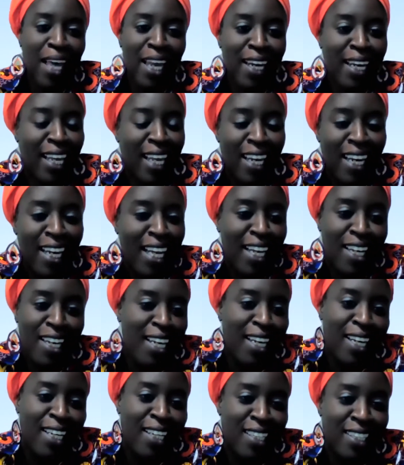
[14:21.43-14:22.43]

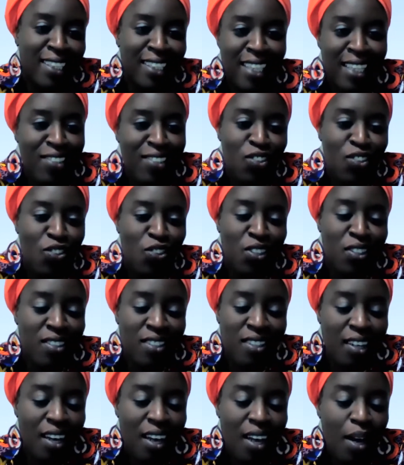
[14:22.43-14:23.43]
and it's
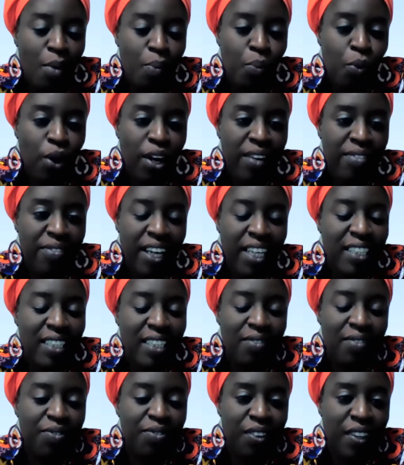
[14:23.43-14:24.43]
just more
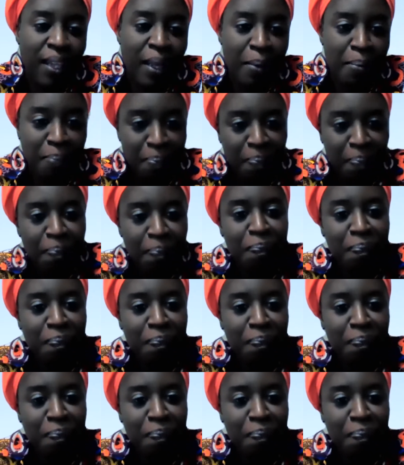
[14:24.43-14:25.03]
effective for them.